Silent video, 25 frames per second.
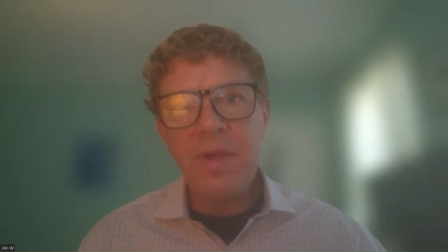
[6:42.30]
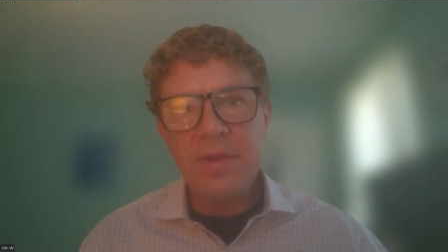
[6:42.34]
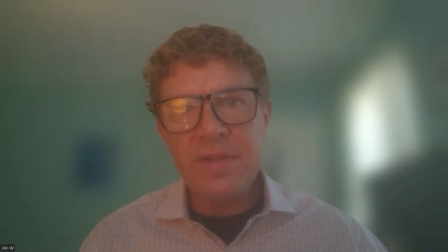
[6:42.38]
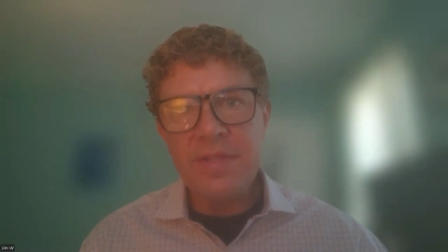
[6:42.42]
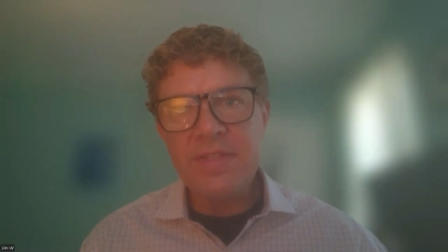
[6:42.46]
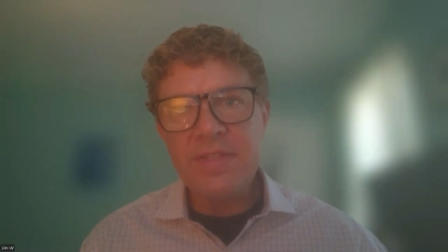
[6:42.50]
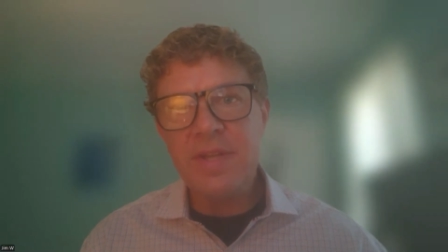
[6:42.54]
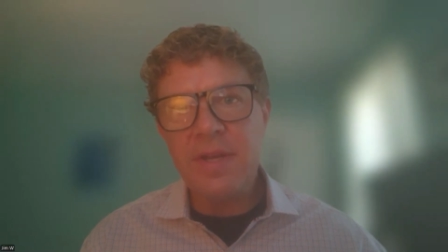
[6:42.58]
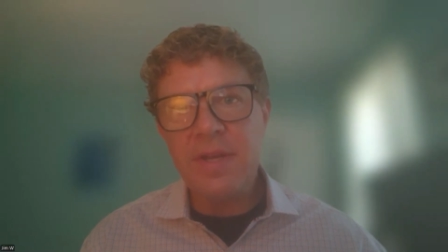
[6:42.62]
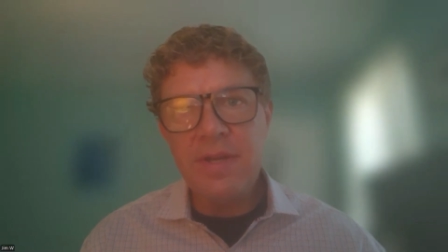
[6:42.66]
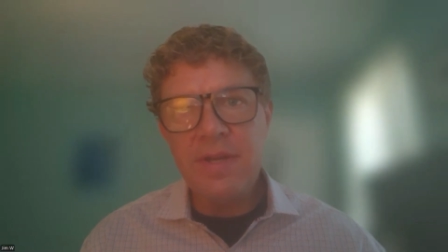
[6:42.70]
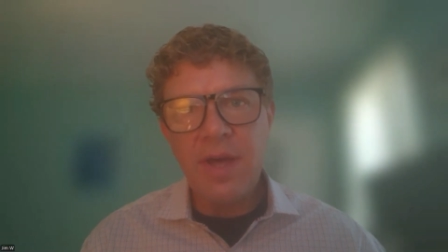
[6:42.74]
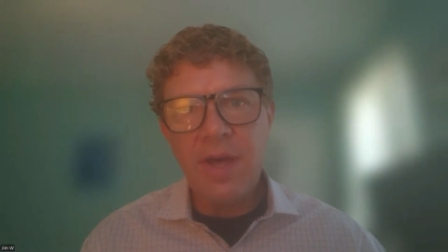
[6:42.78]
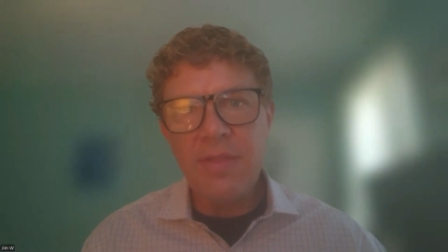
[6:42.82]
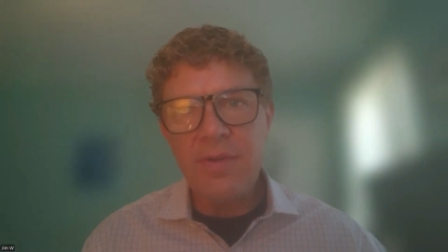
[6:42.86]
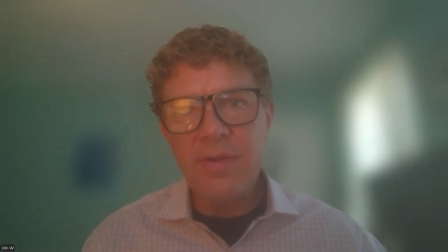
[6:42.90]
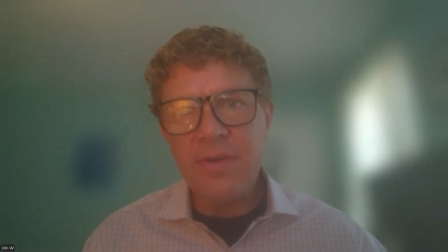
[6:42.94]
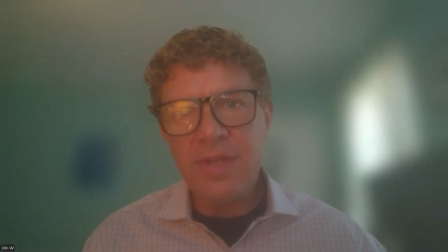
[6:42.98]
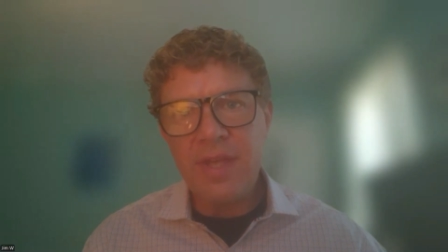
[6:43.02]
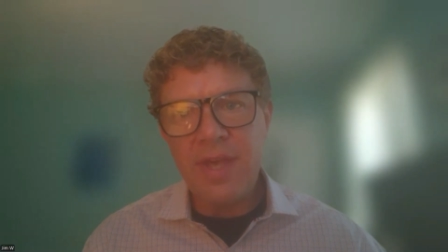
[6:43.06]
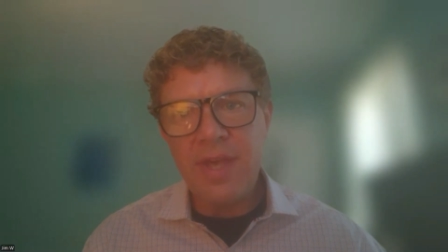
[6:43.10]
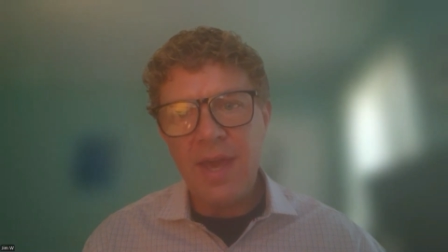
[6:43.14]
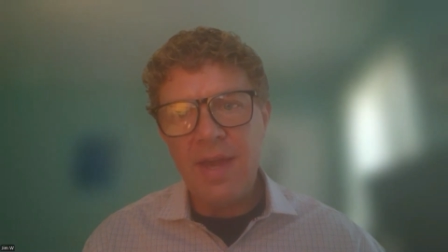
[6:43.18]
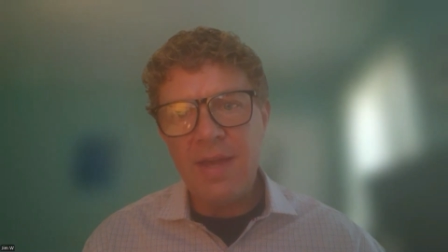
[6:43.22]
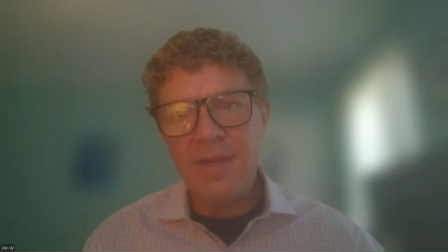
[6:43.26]
another
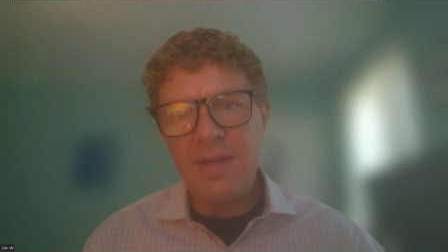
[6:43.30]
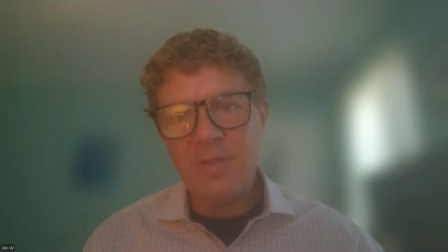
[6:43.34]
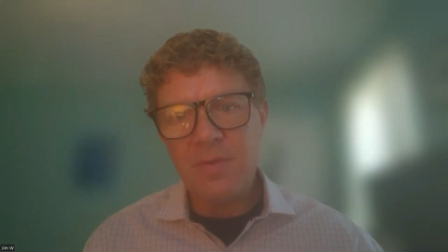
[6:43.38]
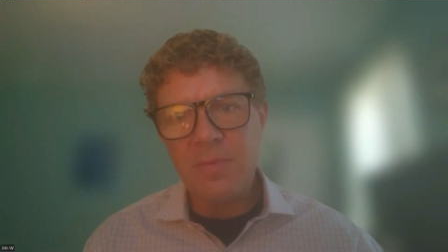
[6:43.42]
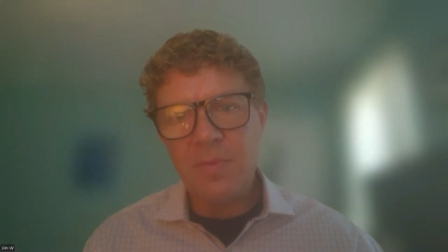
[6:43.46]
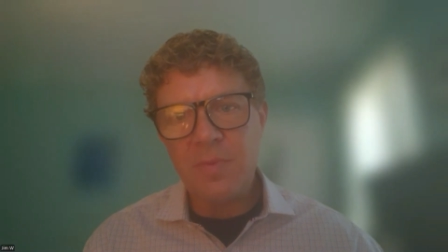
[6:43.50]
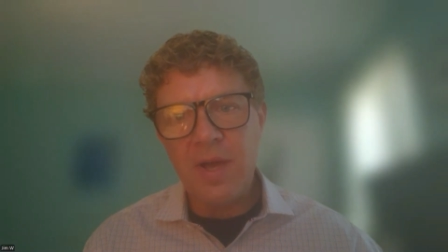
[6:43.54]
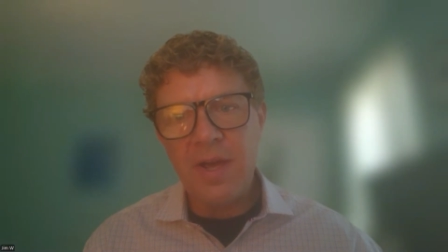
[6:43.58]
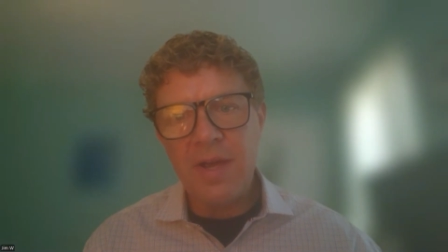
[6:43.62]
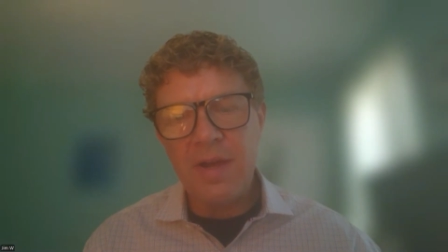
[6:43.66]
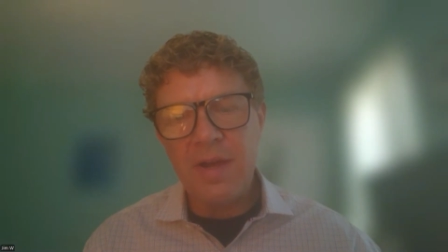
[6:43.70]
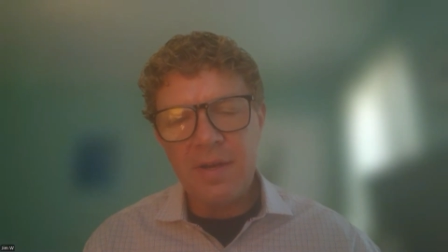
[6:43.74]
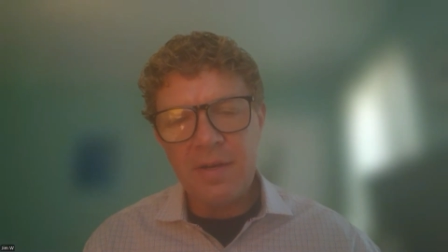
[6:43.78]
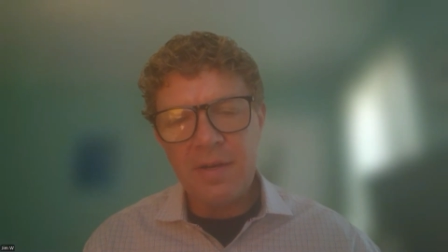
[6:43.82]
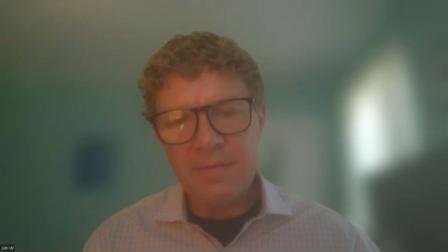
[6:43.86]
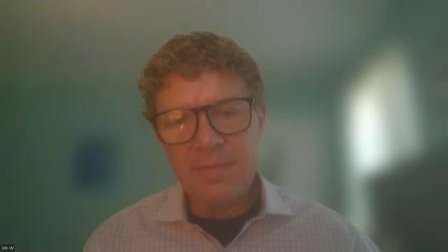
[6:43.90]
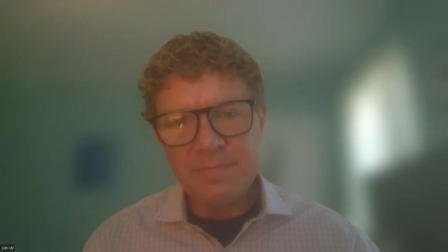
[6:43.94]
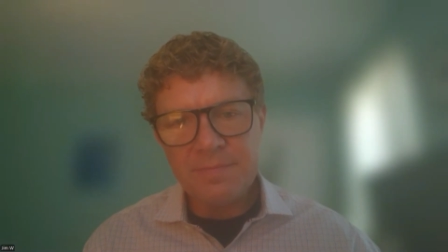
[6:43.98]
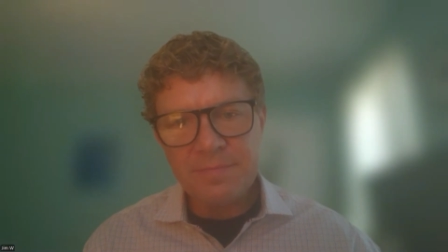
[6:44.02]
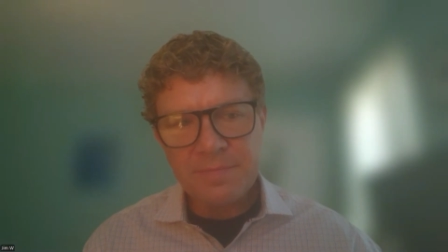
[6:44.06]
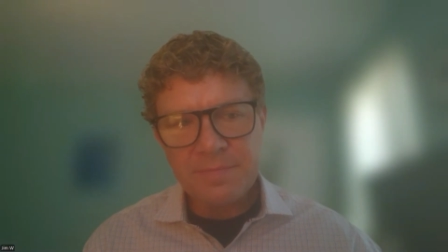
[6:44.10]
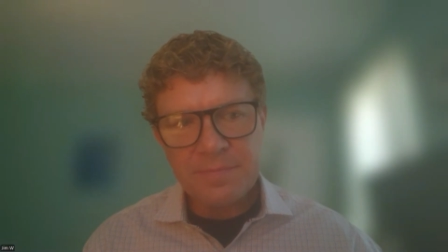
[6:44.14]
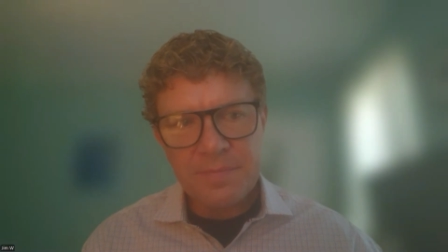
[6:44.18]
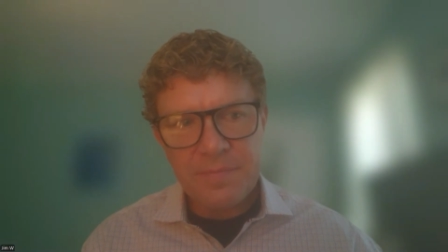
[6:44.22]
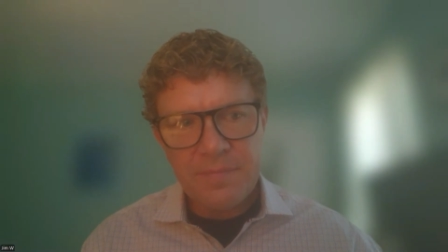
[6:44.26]
case where
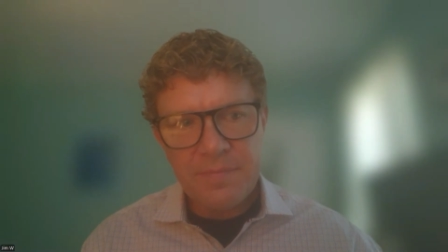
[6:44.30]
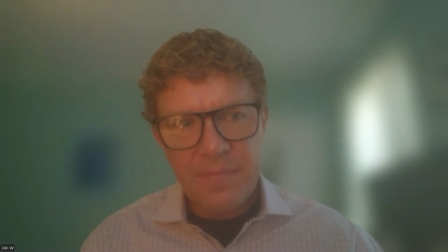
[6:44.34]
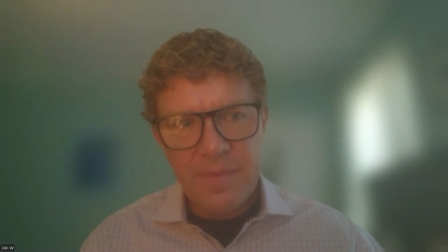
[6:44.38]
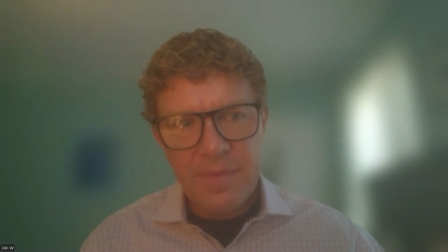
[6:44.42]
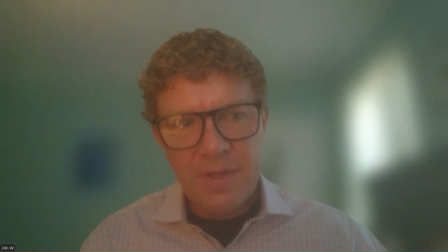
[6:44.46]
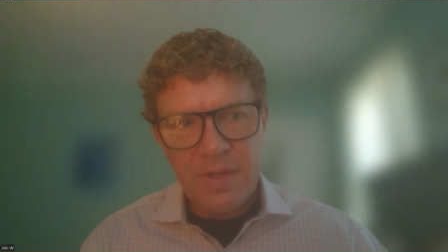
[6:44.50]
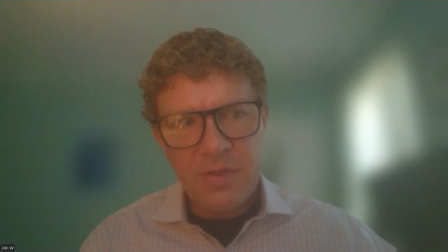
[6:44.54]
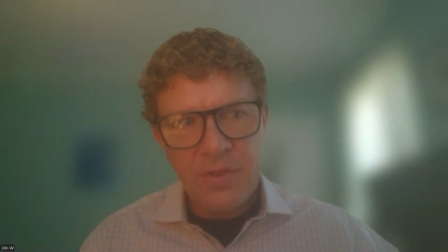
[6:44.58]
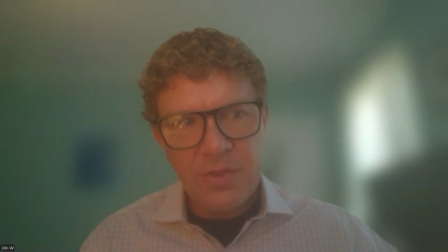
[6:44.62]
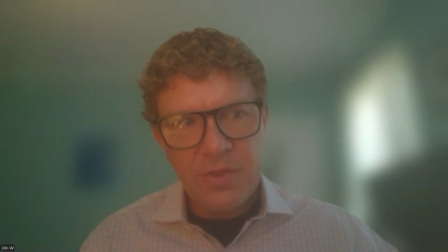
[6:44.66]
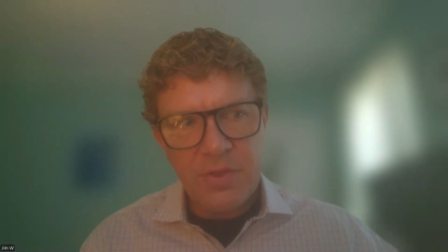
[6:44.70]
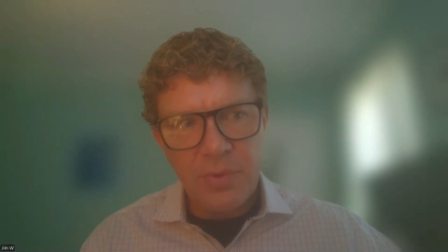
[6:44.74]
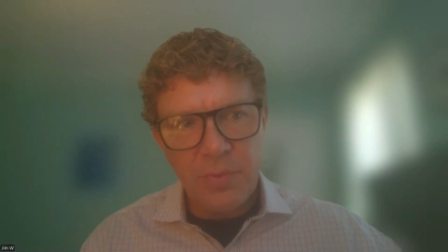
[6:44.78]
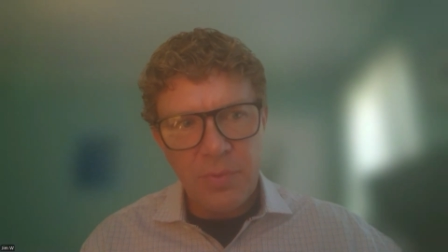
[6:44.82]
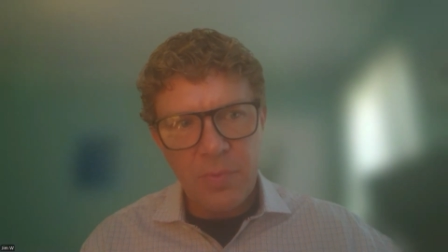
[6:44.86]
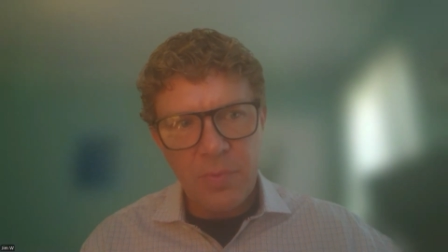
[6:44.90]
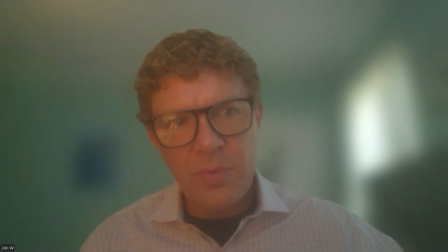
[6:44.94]
the